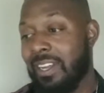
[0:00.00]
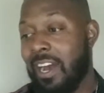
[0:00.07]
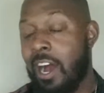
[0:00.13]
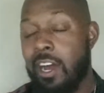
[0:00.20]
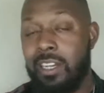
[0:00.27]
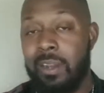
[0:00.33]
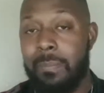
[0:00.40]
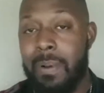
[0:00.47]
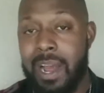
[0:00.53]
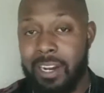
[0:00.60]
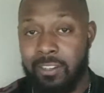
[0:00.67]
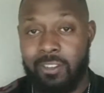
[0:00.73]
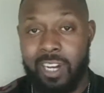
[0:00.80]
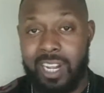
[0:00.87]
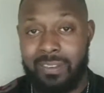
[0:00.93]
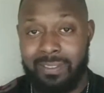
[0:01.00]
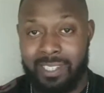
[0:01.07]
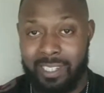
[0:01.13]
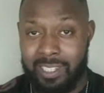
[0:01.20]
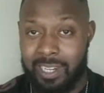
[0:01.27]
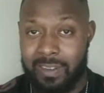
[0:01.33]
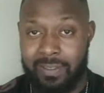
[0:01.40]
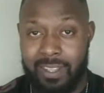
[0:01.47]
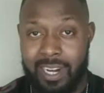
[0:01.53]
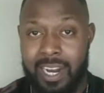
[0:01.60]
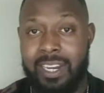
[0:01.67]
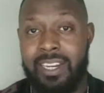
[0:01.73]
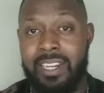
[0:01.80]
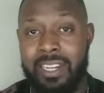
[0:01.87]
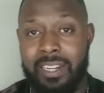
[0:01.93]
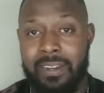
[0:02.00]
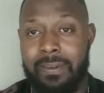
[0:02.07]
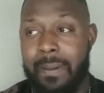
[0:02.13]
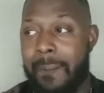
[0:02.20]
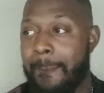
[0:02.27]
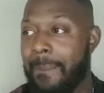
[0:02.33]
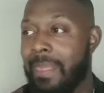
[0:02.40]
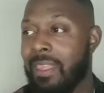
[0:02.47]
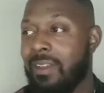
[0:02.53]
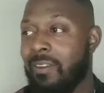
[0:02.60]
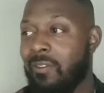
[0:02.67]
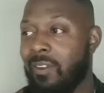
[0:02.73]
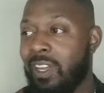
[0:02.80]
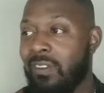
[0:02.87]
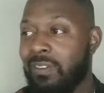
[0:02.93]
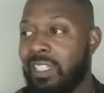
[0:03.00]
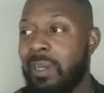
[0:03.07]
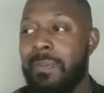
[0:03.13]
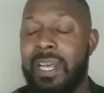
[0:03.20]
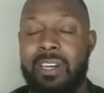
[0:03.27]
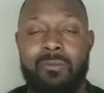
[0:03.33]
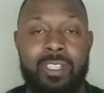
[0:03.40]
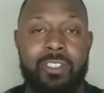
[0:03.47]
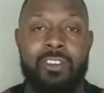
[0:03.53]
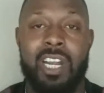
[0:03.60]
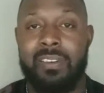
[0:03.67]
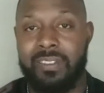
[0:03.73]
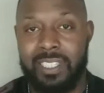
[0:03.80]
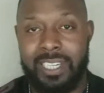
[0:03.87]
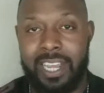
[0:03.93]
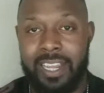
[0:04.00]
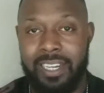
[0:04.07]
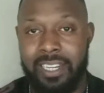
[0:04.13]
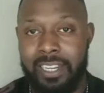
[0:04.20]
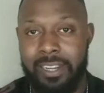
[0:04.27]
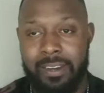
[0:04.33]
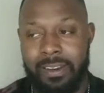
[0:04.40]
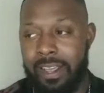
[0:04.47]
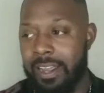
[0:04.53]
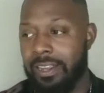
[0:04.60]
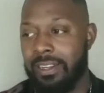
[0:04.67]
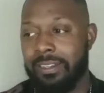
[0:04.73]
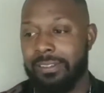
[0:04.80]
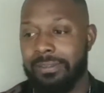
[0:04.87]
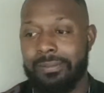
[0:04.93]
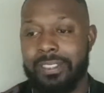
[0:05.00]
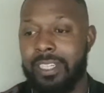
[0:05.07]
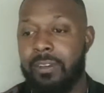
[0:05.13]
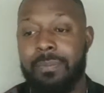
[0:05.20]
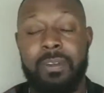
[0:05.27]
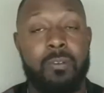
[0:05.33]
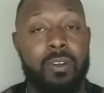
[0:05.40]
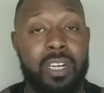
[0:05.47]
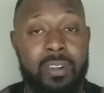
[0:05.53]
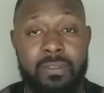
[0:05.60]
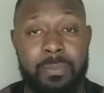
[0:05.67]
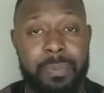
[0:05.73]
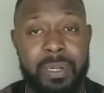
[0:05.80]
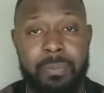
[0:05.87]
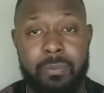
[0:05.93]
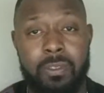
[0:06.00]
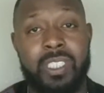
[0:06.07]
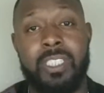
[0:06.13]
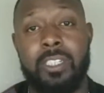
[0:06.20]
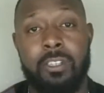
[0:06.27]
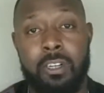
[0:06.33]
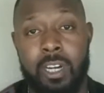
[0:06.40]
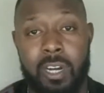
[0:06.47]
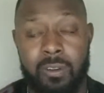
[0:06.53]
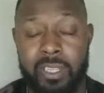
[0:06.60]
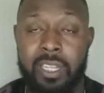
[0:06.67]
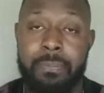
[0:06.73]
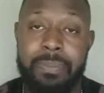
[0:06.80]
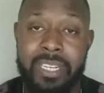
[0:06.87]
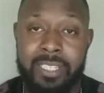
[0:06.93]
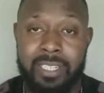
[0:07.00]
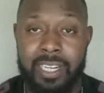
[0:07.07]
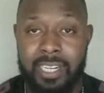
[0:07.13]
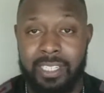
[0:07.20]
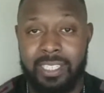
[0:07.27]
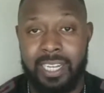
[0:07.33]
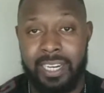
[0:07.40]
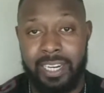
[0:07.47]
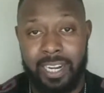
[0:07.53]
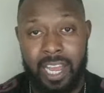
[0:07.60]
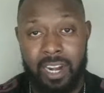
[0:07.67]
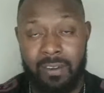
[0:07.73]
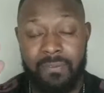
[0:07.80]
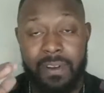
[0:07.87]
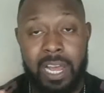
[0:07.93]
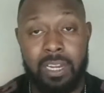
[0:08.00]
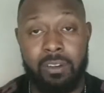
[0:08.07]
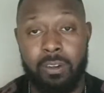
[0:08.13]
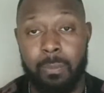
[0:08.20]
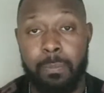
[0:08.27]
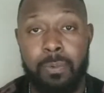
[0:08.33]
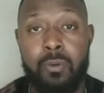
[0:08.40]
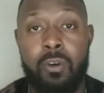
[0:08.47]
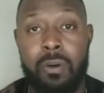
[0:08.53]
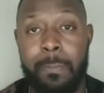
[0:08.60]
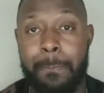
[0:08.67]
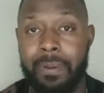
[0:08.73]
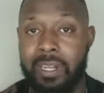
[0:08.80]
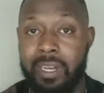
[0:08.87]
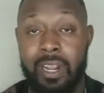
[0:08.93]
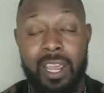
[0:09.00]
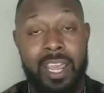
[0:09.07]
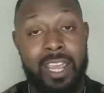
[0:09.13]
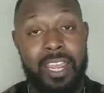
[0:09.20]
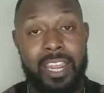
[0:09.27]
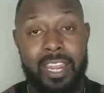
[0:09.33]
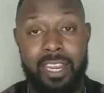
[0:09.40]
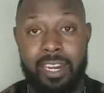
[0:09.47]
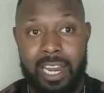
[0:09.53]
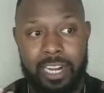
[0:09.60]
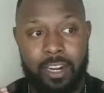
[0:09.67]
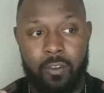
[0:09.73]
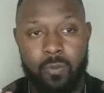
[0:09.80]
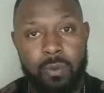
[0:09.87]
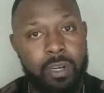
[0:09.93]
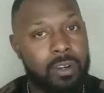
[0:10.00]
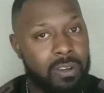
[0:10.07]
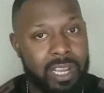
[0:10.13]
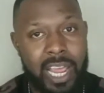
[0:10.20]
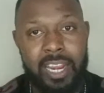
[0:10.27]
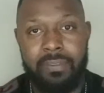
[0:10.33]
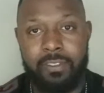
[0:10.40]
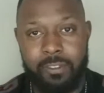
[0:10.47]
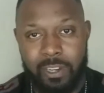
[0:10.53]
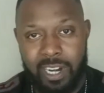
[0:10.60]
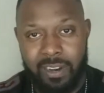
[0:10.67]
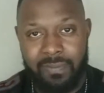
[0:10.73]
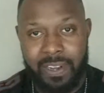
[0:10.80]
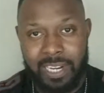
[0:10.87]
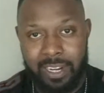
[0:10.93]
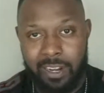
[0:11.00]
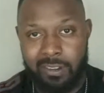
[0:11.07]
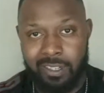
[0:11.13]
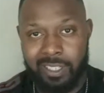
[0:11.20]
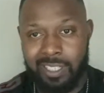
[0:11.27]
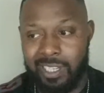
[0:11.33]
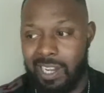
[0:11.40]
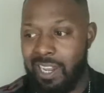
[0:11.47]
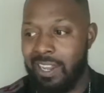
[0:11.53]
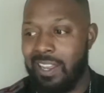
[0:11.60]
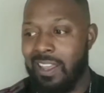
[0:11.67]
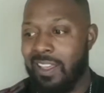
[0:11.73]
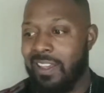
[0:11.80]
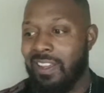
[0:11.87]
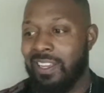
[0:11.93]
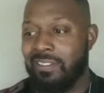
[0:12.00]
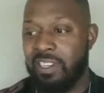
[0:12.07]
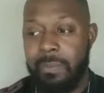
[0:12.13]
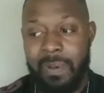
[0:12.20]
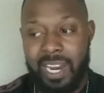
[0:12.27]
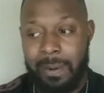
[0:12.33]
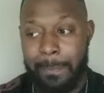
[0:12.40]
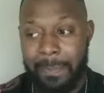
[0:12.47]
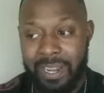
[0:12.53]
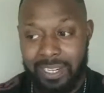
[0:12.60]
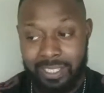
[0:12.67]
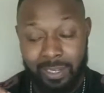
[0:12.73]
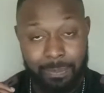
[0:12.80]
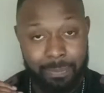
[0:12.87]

All the mock drafts and stuff that I did, if somebody would draft a tight end, like, it'll be whatever people were still going with their picks. Like I say, they kind of follow the board. But in like a real life draft, I noticed that if somebody picks